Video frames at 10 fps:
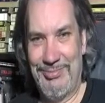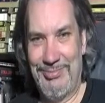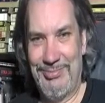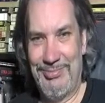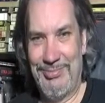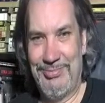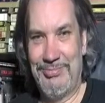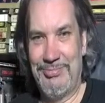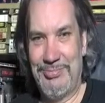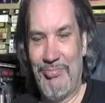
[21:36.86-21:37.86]
No.
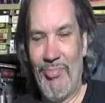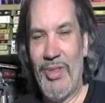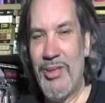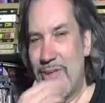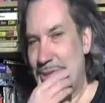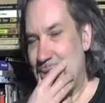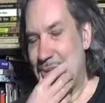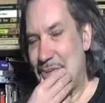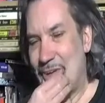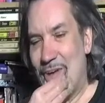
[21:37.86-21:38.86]
Oh, my God.
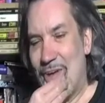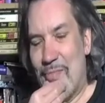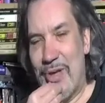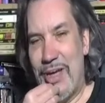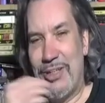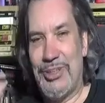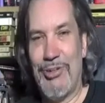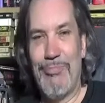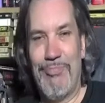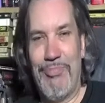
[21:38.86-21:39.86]
Well, yeah,
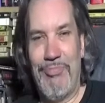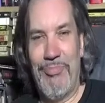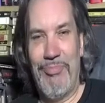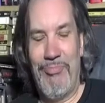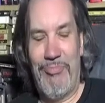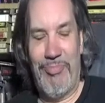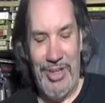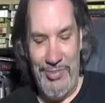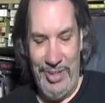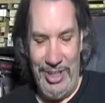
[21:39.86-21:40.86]
so
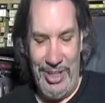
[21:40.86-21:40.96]
DV. This